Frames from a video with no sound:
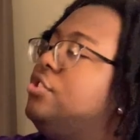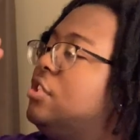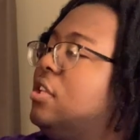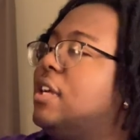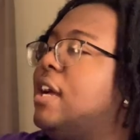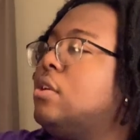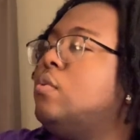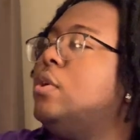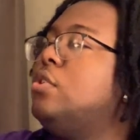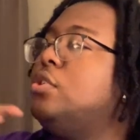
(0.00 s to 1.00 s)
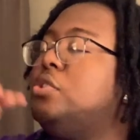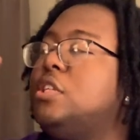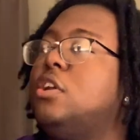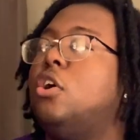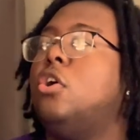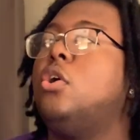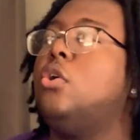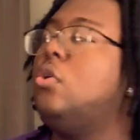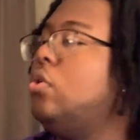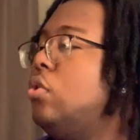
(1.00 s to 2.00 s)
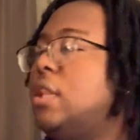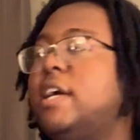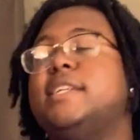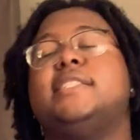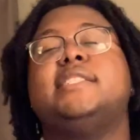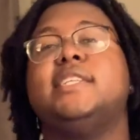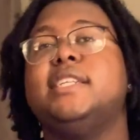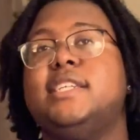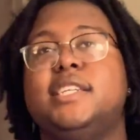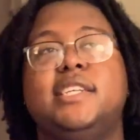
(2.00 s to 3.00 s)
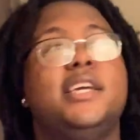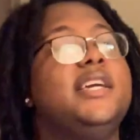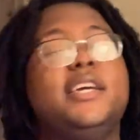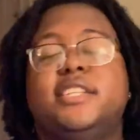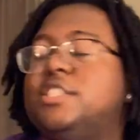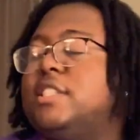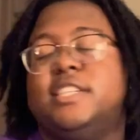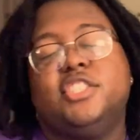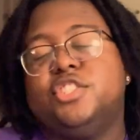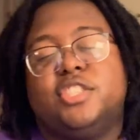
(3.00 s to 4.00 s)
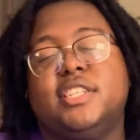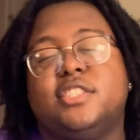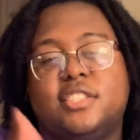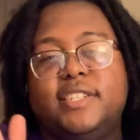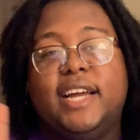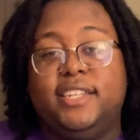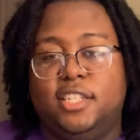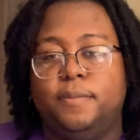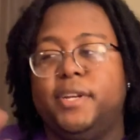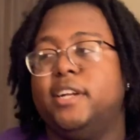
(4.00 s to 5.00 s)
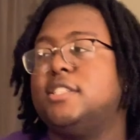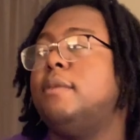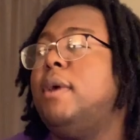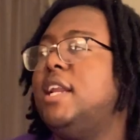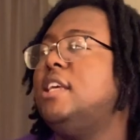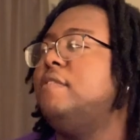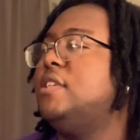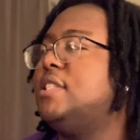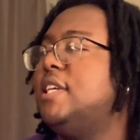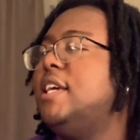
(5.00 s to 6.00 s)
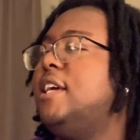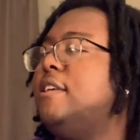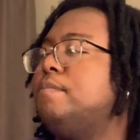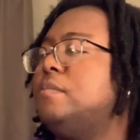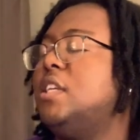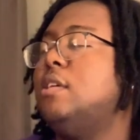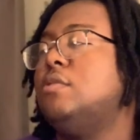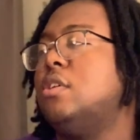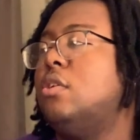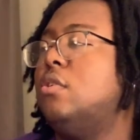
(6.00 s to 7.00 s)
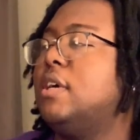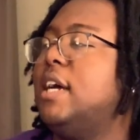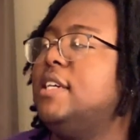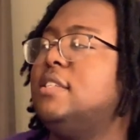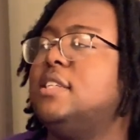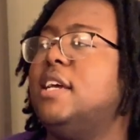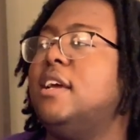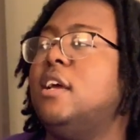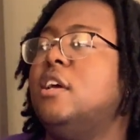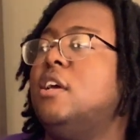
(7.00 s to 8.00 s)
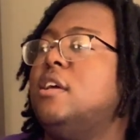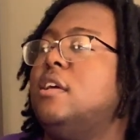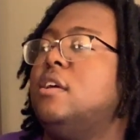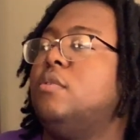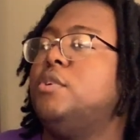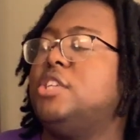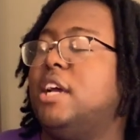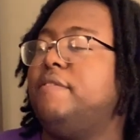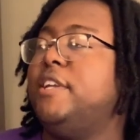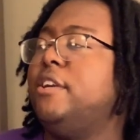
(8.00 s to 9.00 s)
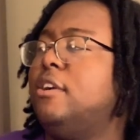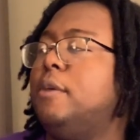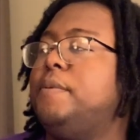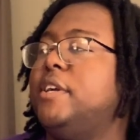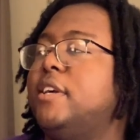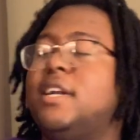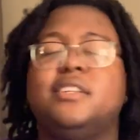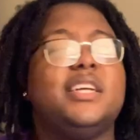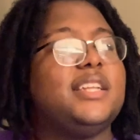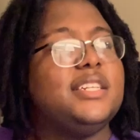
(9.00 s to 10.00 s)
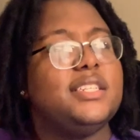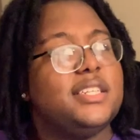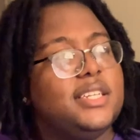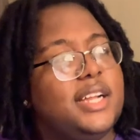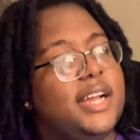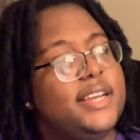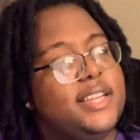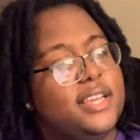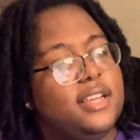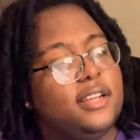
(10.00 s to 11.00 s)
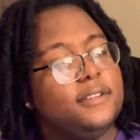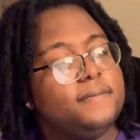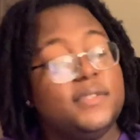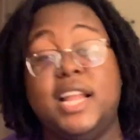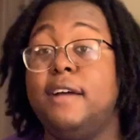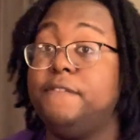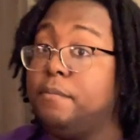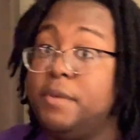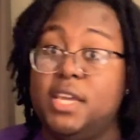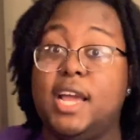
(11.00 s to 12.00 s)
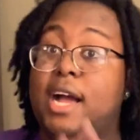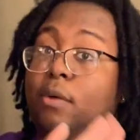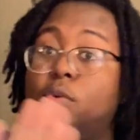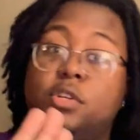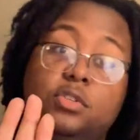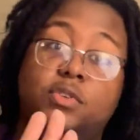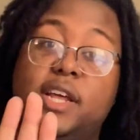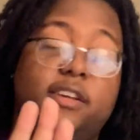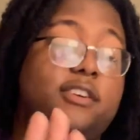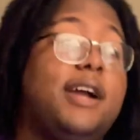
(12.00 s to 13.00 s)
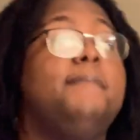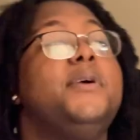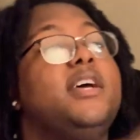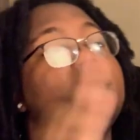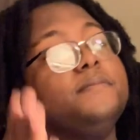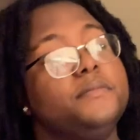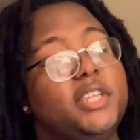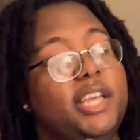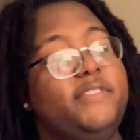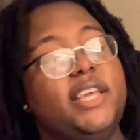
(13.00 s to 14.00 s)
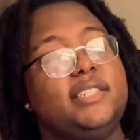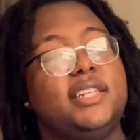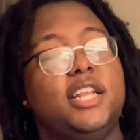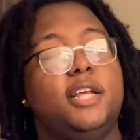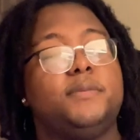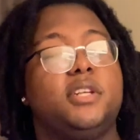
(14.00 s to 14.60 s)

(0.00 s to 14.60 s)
just look out the window and you see the whole like city. It's just, it's just, it's nice up there. Somebody even said, he was an old guy. He said, we should have dinner up here. And I was like, that's a good idea. Not for me. I wouldn't do that crap, but if they set up